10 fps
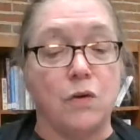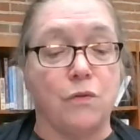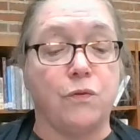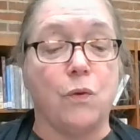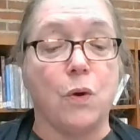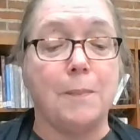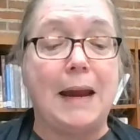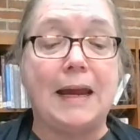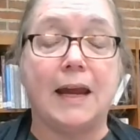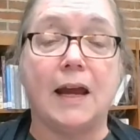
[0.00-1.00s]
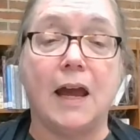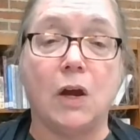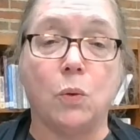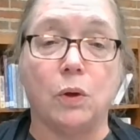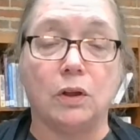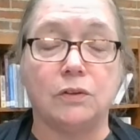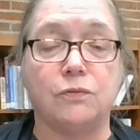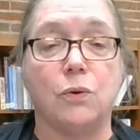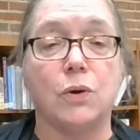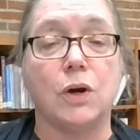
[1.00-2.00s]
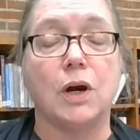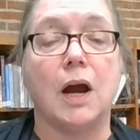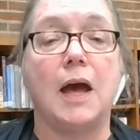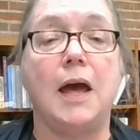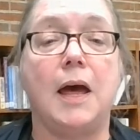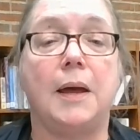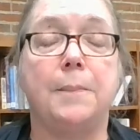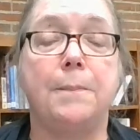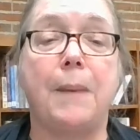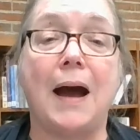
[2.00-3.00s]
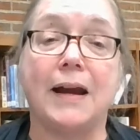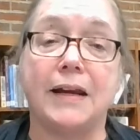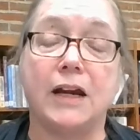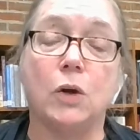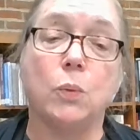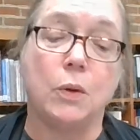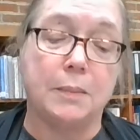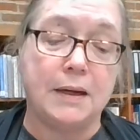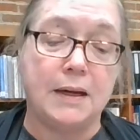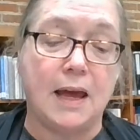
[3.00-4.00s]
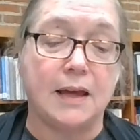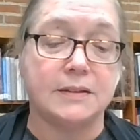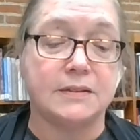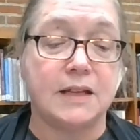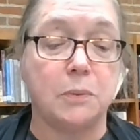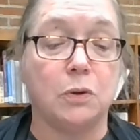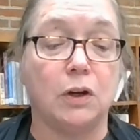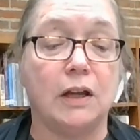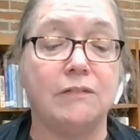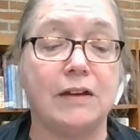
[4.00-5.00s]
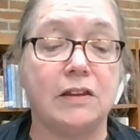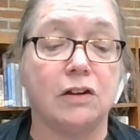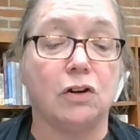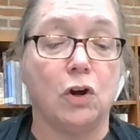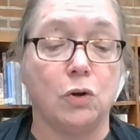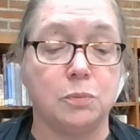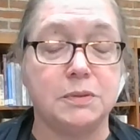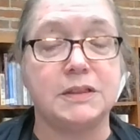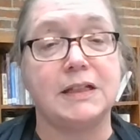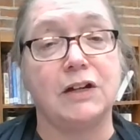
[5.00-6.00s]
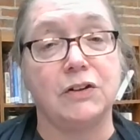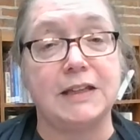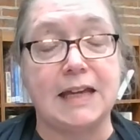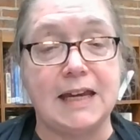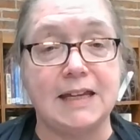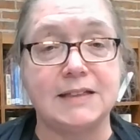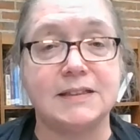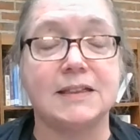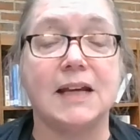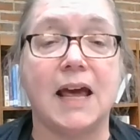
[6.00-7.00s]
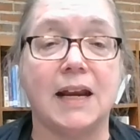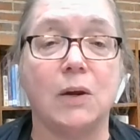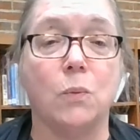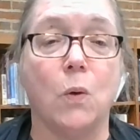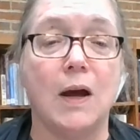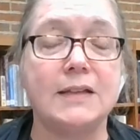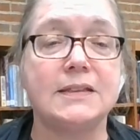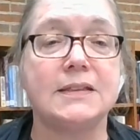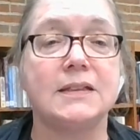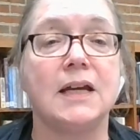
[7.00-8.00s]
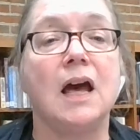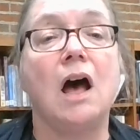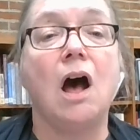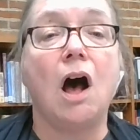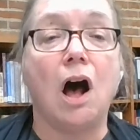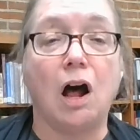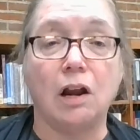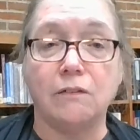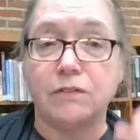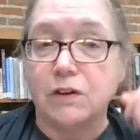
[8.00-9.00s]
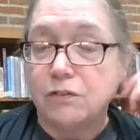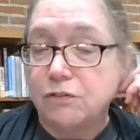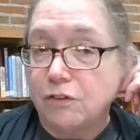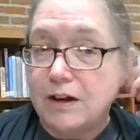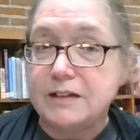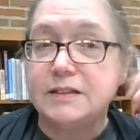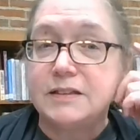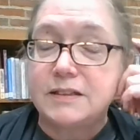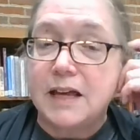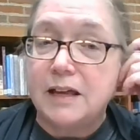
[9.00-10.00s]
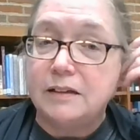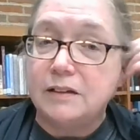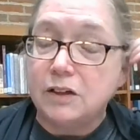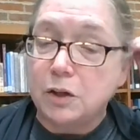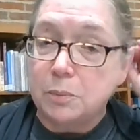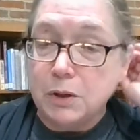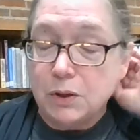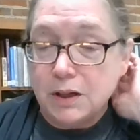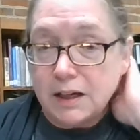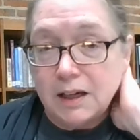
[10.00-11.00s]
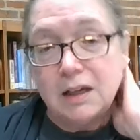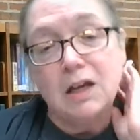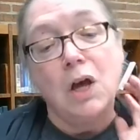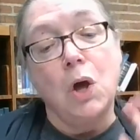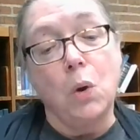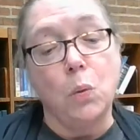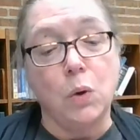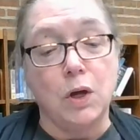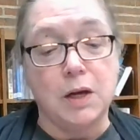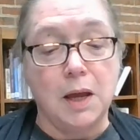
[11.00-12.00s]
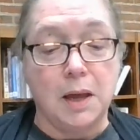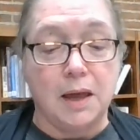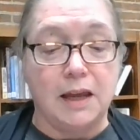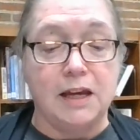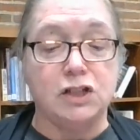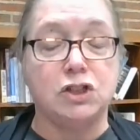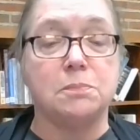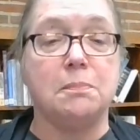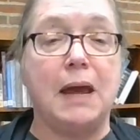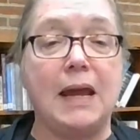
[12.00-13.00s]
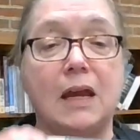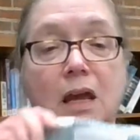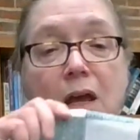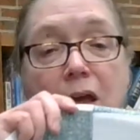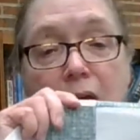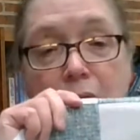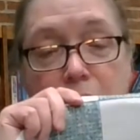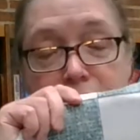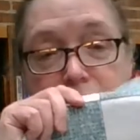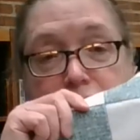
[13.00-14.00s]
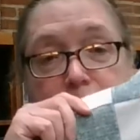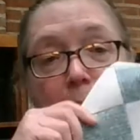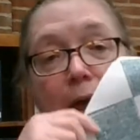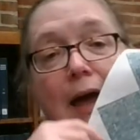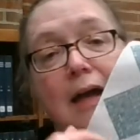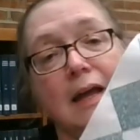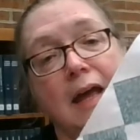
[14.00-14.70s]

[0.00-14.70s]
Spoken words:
for making a quilt for pioneer women as they were leaving their homes here in the East and heading west. All of their friends and the community would each make such a block,